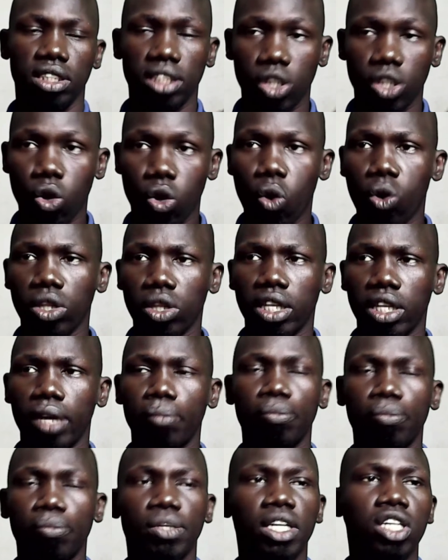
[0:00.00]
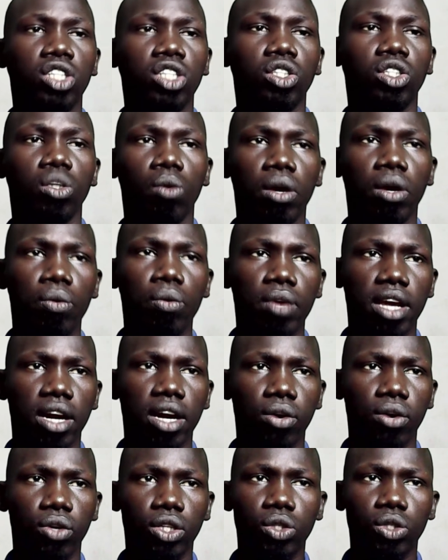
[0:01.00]
call them so what we are
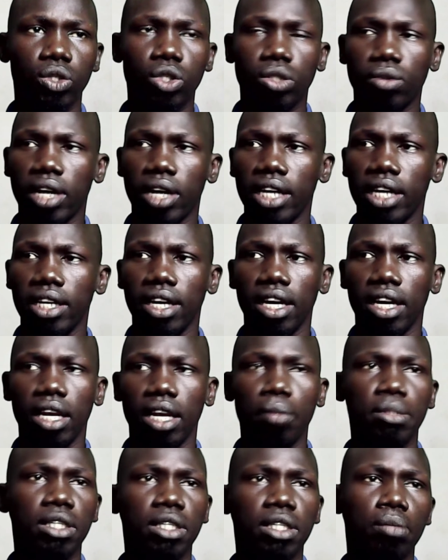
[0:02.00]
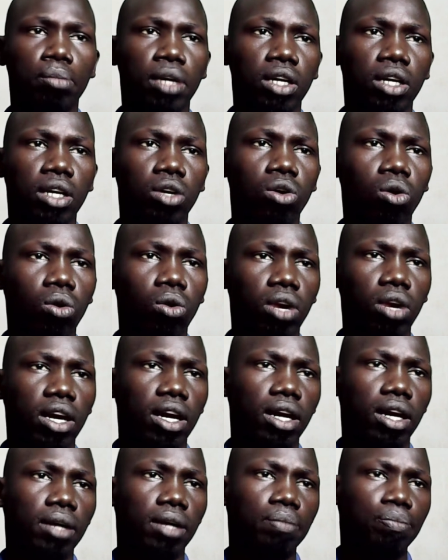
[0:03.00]
going to use right here let me simply call
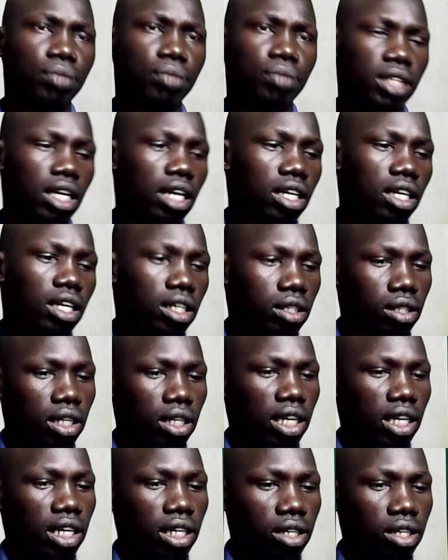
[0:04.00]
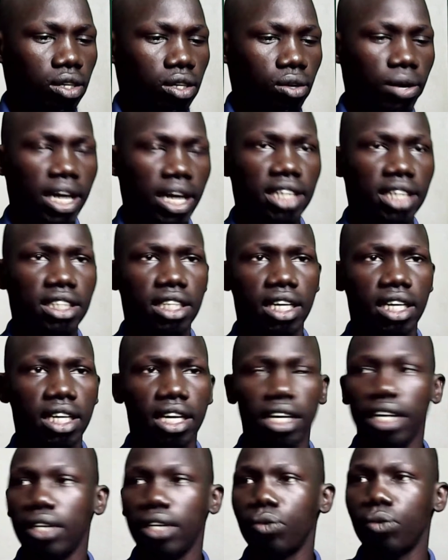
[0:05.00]
uh, uh,
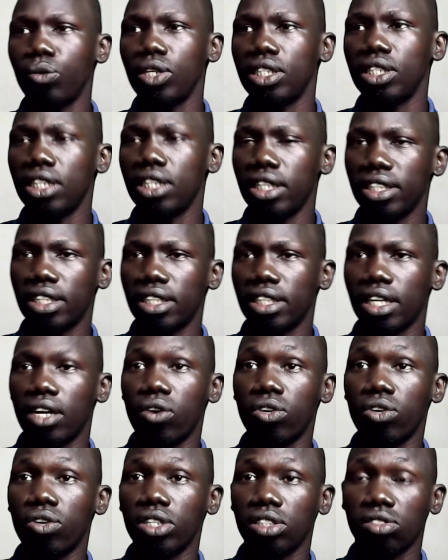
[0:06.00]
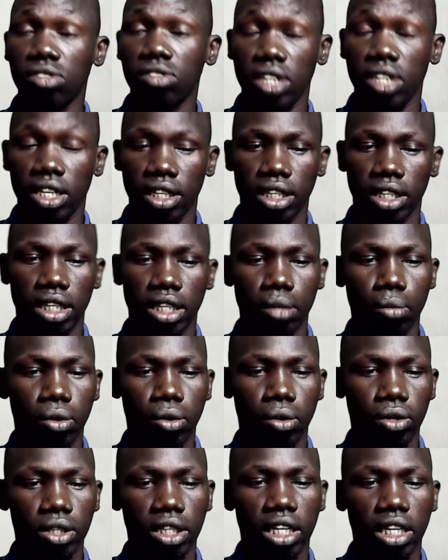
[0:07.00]
OSK which is uh, on screen
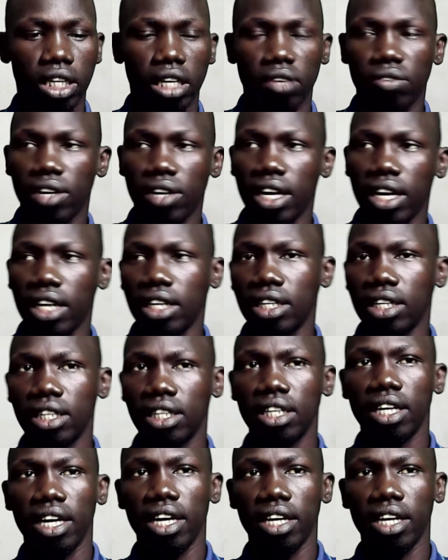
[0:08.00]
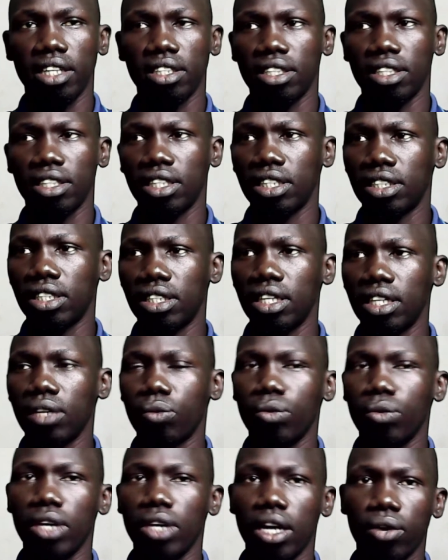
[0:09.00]
keyboard if I enter this thing
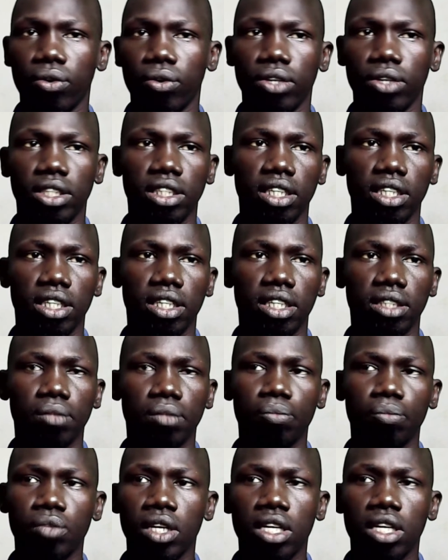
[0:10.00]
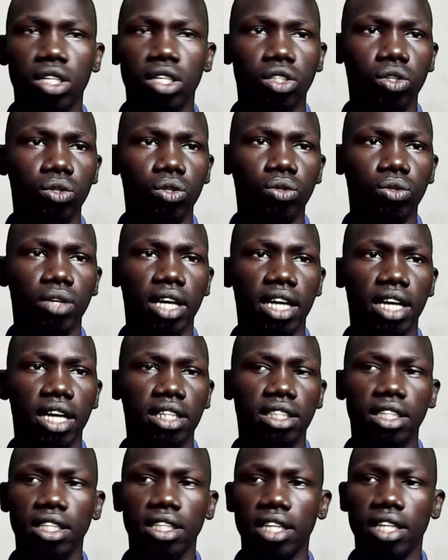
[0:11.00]
we are going to see this so you can
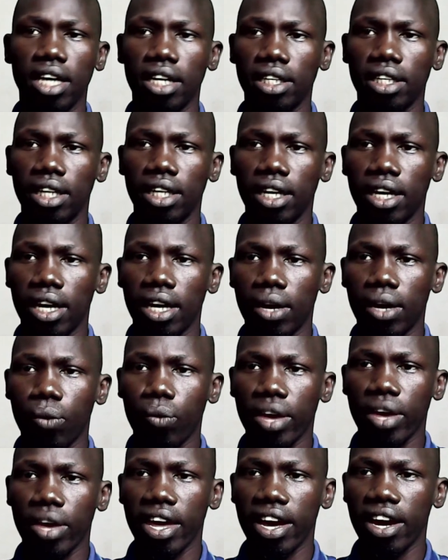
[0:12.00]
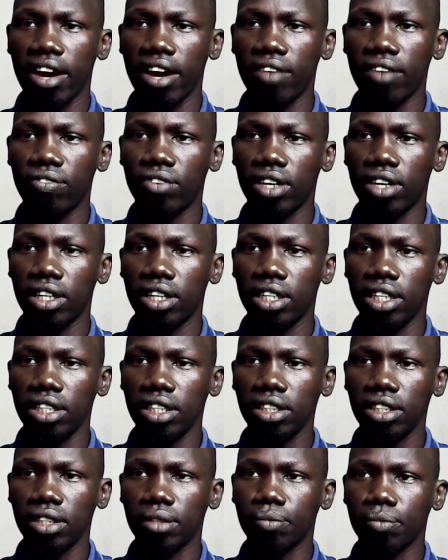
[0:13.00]
see that uh, we have uh,
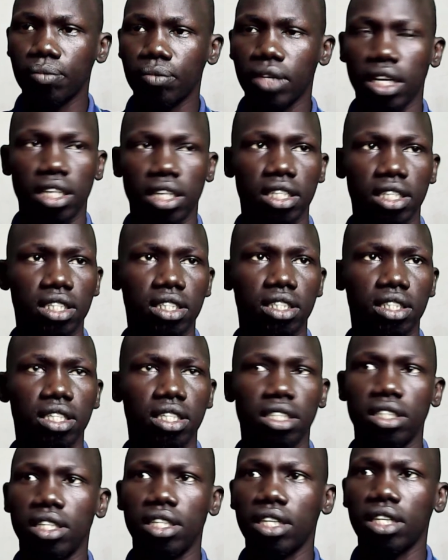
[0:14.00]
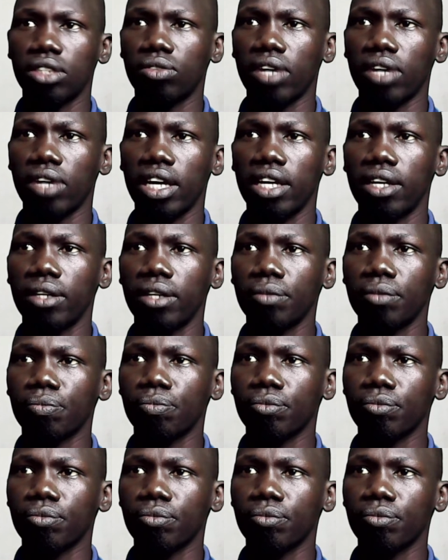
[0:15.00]
this this these things right here